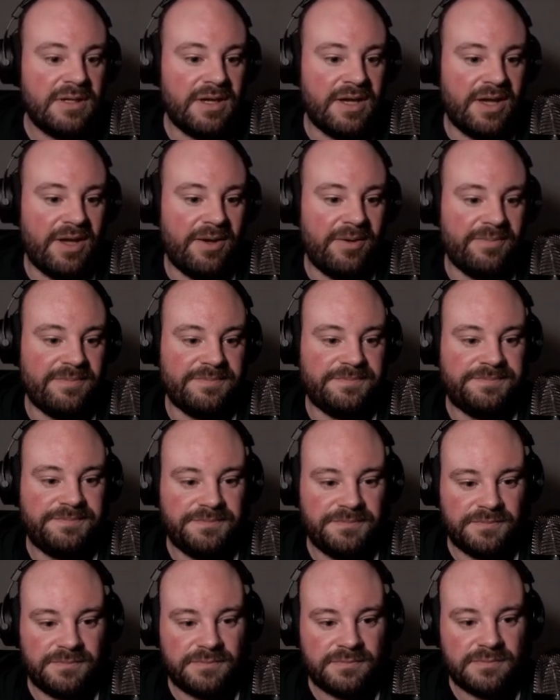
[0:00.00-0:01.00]

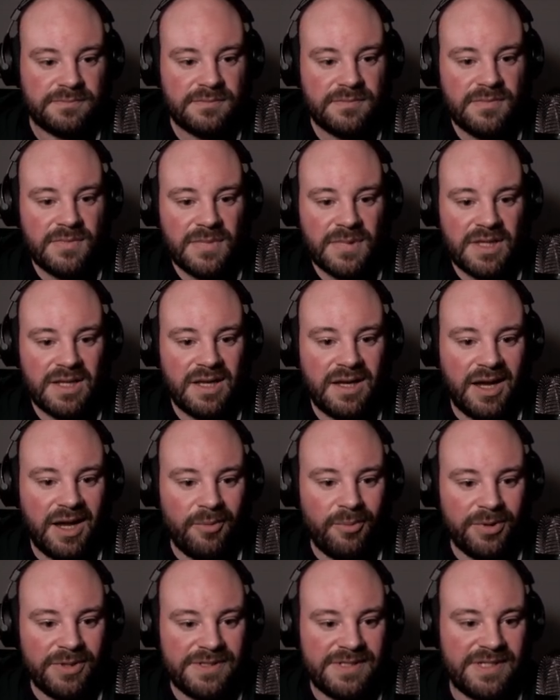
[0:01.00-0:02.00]
I
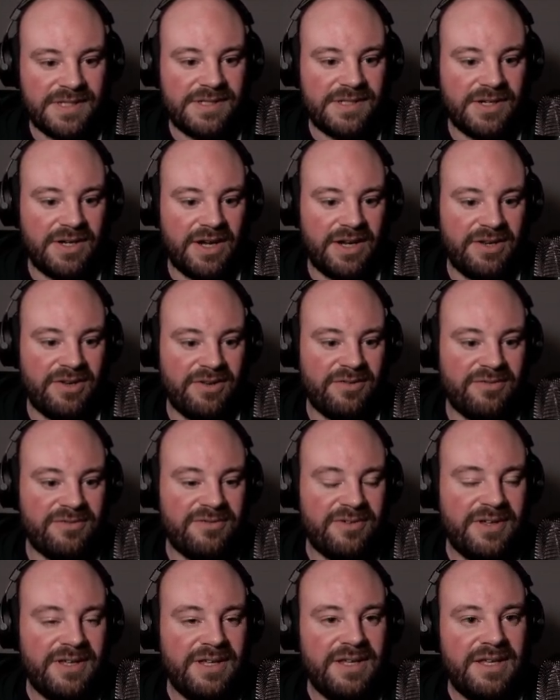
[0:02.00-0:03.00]
wanted to kind
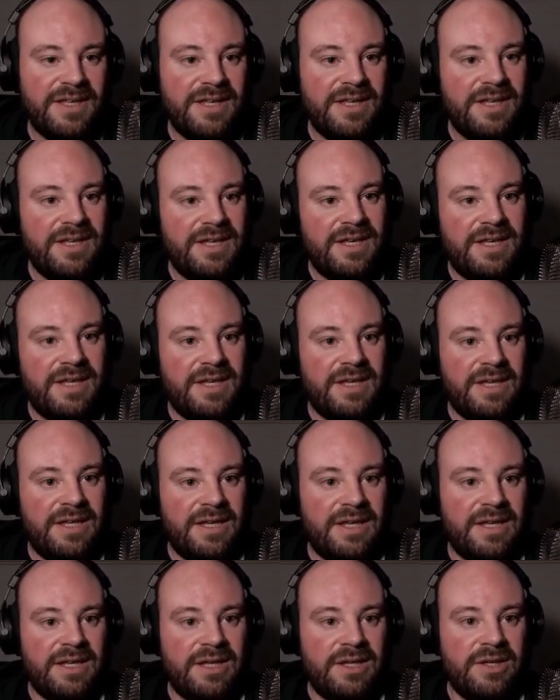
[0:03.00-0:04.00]
of
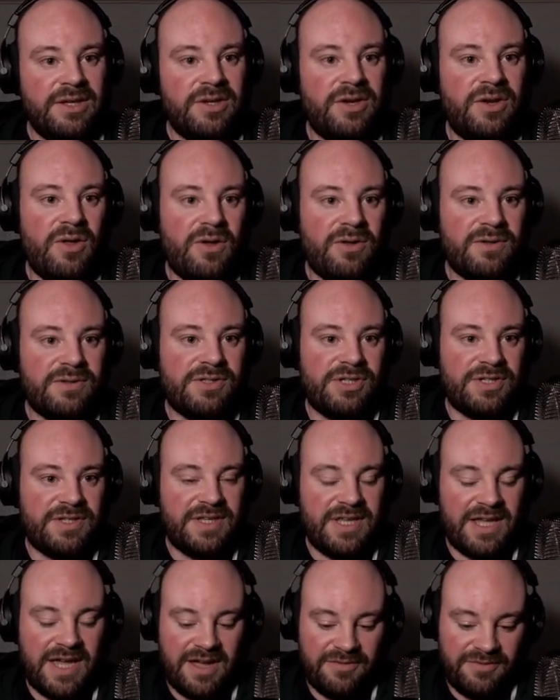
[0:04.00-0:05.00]
not
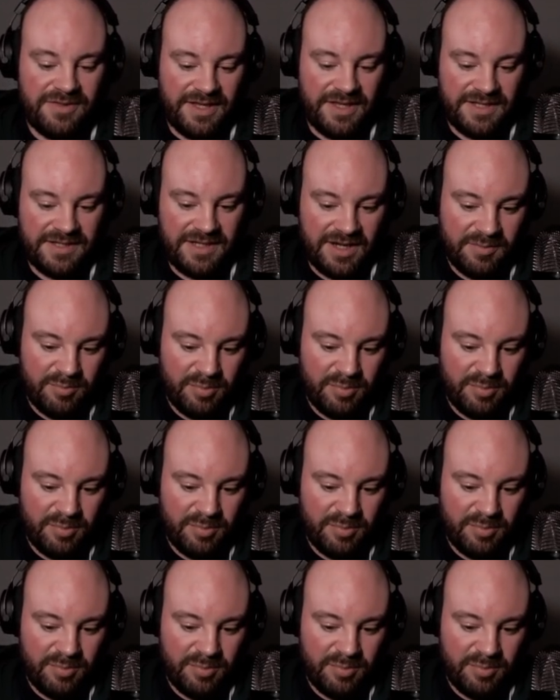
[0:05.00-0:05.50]
just have these like